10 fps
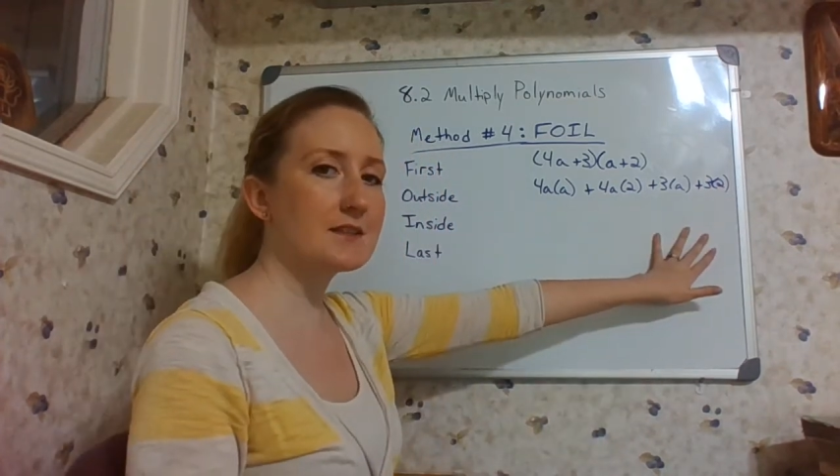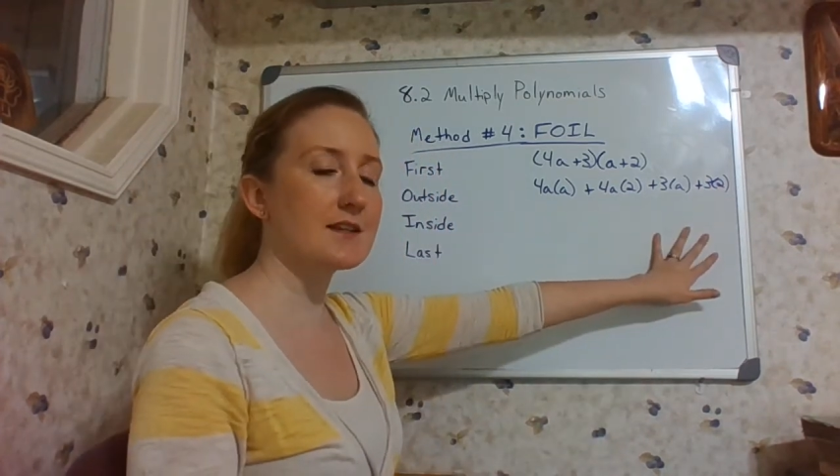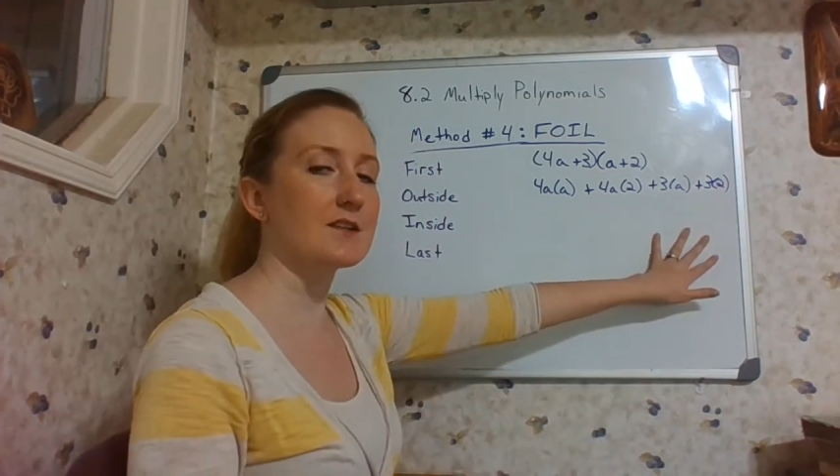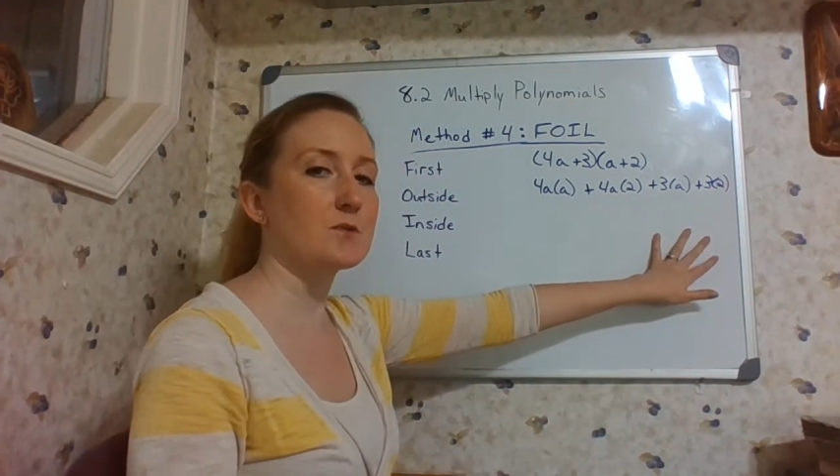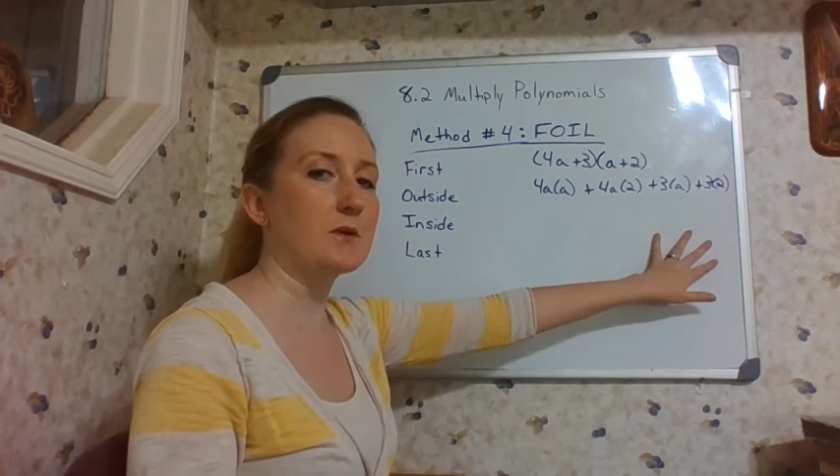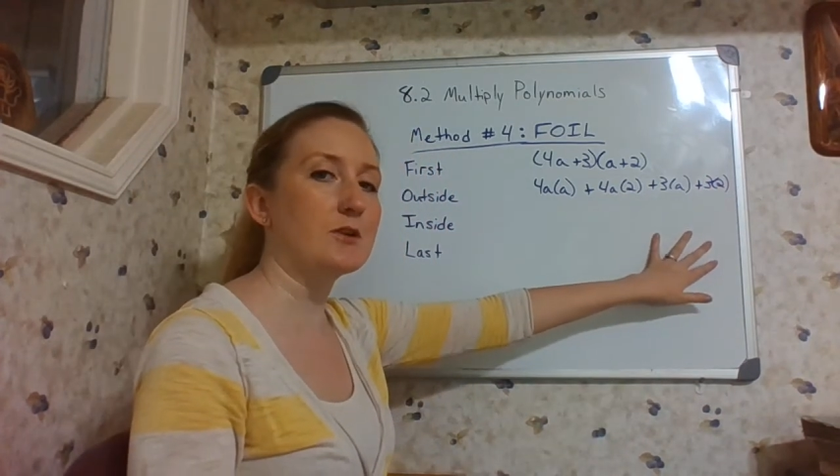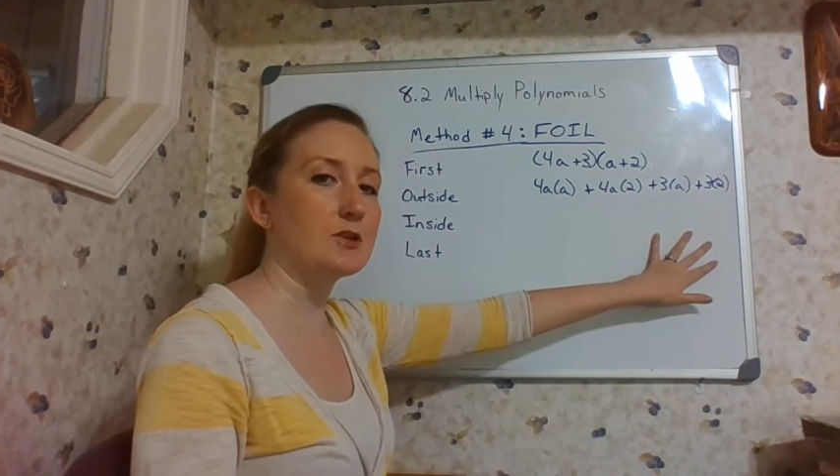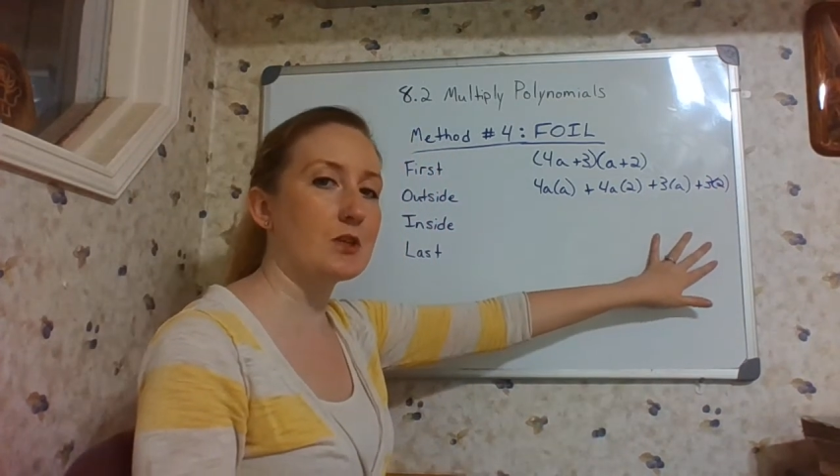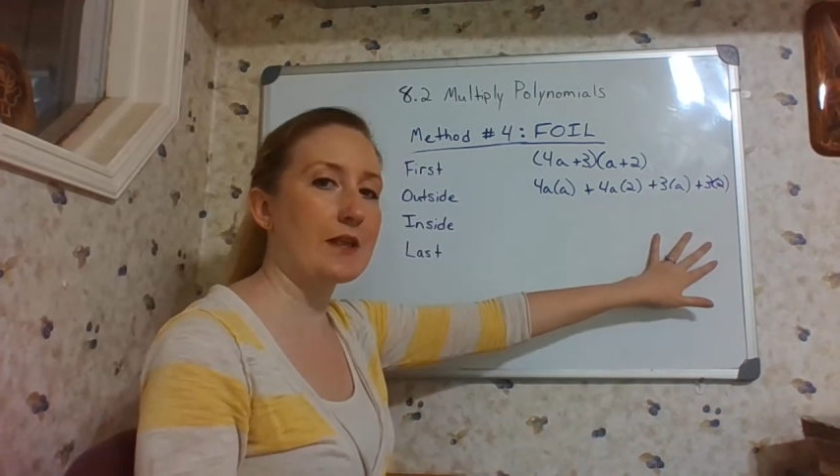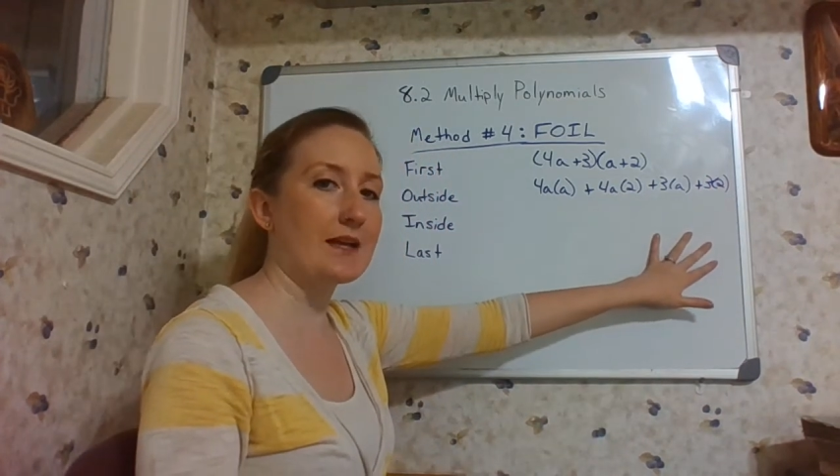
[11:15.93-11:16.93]
I just wanted to
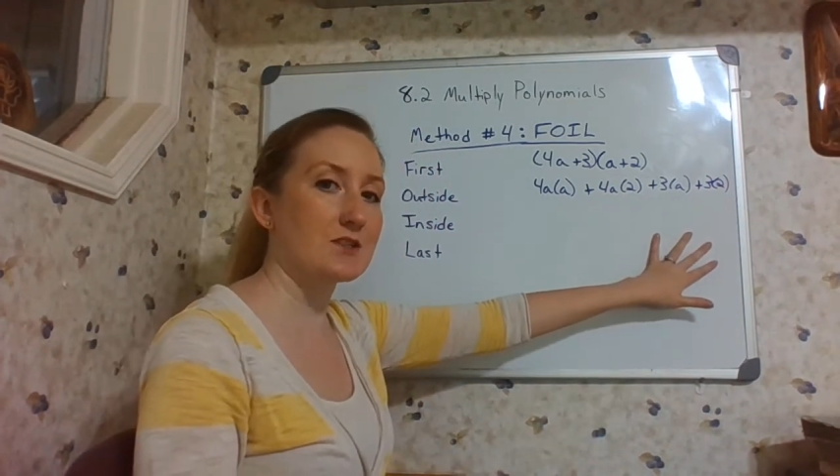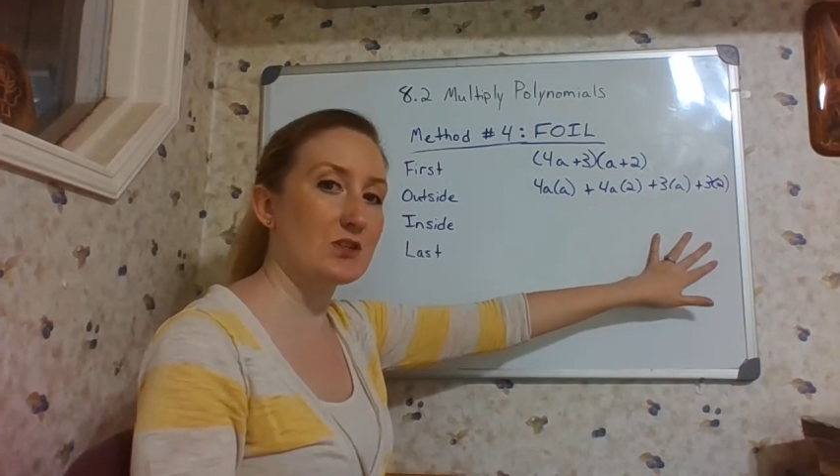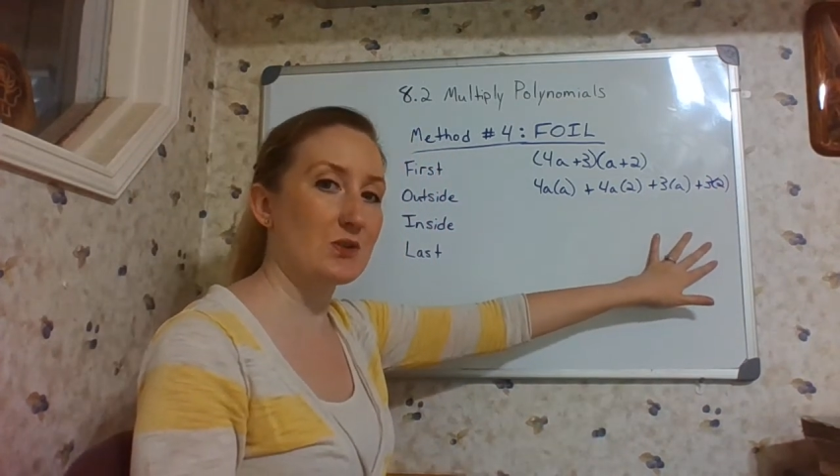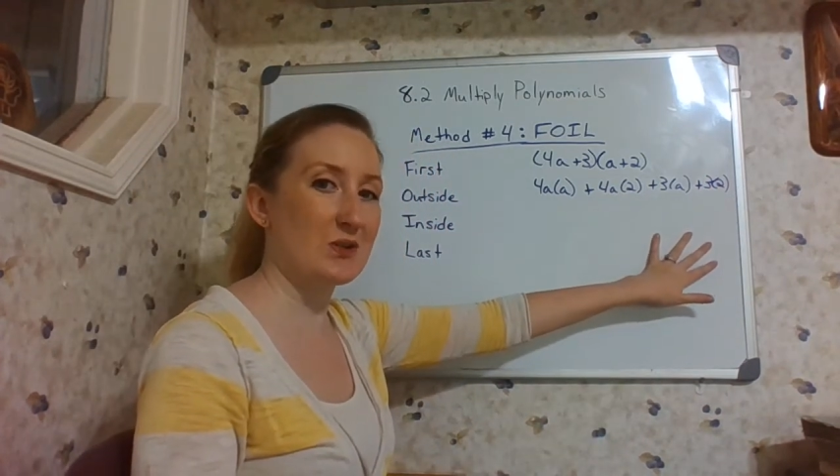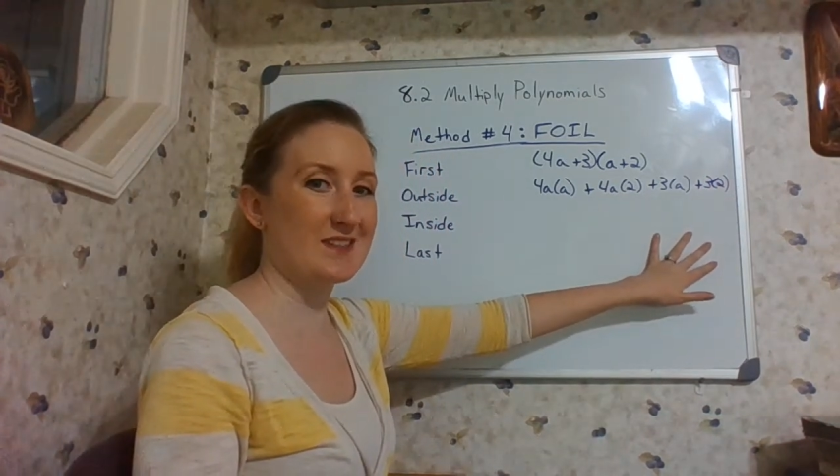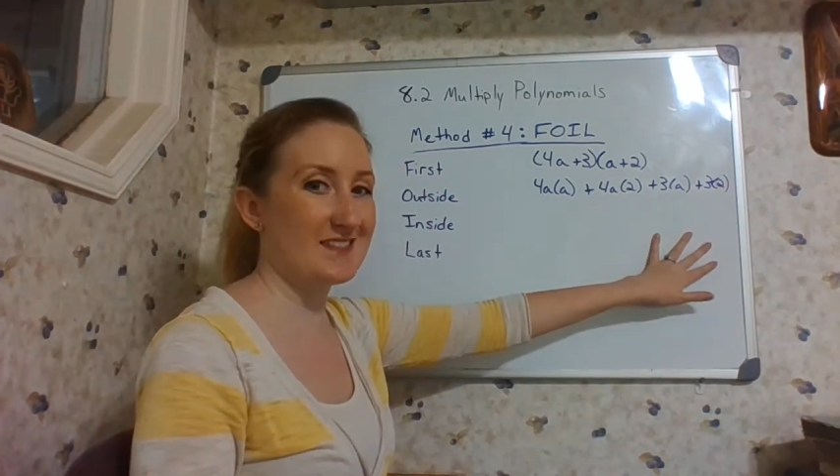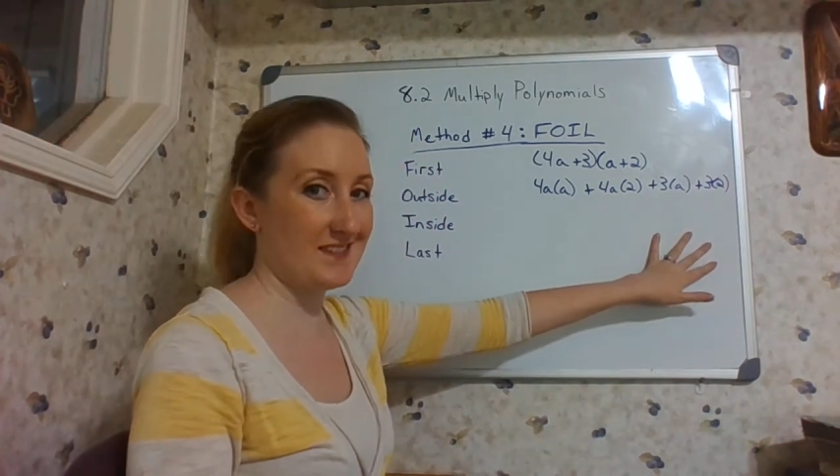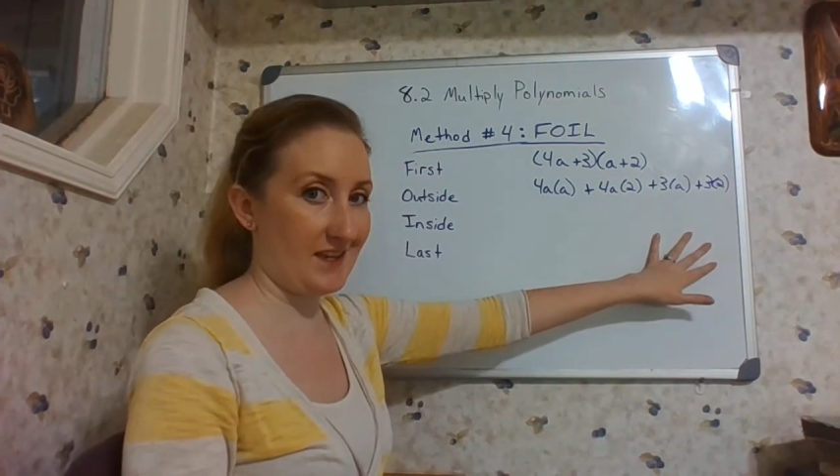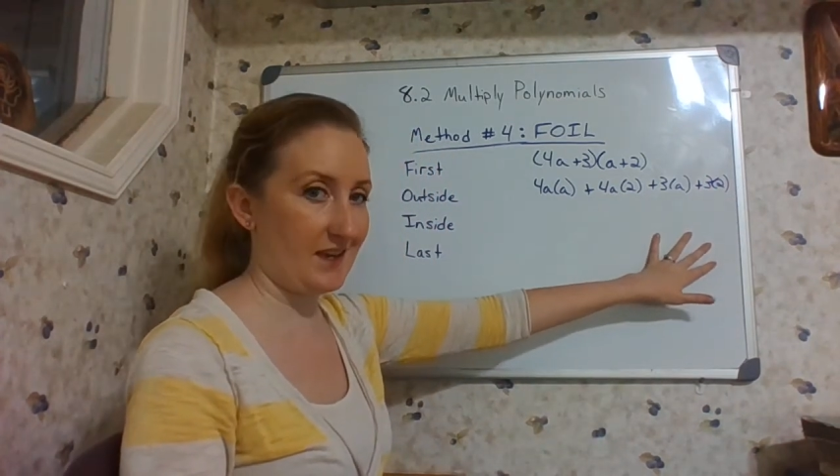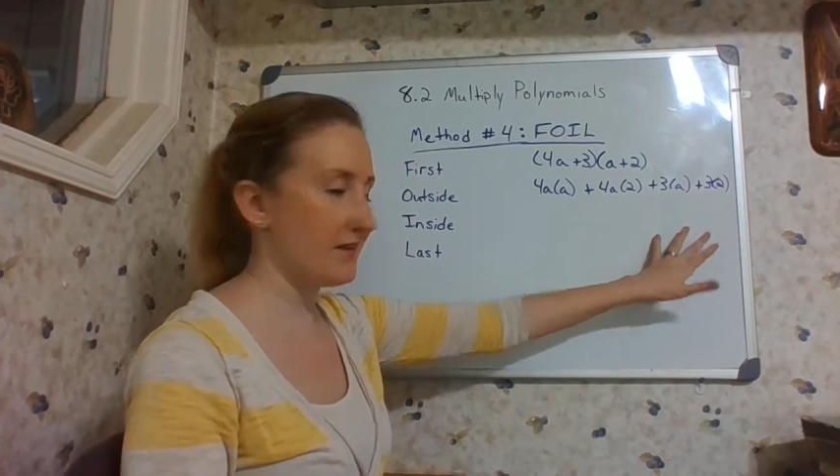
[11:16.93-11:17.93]
do that so you could see.